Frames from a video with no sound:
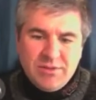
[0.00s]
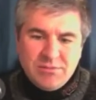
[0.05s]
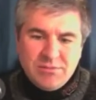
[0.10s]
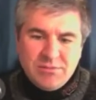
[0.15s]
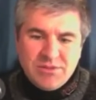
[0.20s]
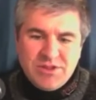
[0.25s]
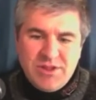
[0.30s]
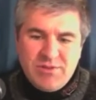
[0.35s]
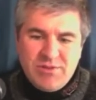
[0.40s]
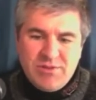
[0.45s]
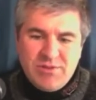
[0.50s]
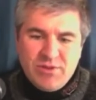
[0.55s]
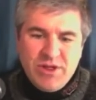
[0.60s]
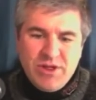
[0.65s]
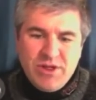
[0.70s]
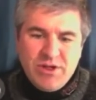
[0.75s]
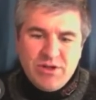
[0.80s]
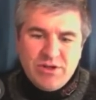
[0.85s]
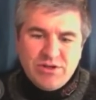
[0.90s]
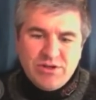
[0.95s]
several
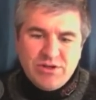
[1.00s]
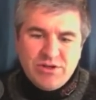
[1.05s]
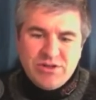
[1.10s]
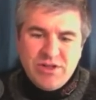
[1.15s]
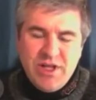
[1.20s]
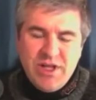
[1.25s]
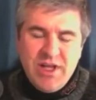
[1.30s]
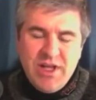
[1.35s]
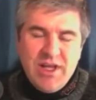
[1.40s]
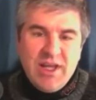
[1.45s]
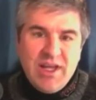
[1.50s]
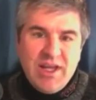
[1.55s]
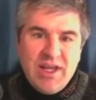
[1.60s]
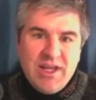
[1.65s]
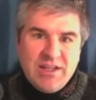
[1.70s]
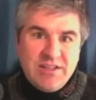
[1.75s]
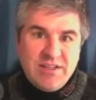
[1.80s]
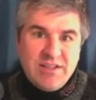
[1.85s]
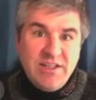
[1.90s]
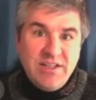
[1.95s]
years
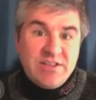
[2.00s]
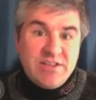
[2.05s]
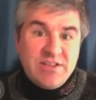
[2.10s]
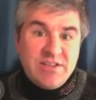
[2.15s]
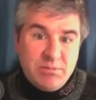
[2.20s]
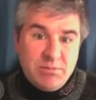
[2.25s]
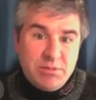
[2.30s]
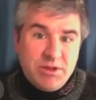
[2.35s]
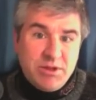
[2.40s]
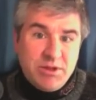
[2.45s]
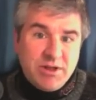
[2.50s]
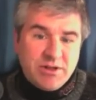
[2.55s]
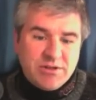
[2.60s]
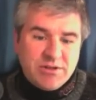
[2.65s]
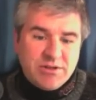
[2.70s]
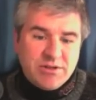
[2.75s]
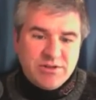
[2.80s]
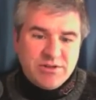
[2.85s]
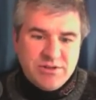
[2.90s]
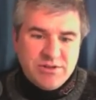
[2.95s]
as Ixe
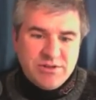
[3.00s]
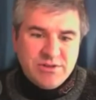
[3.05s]
players.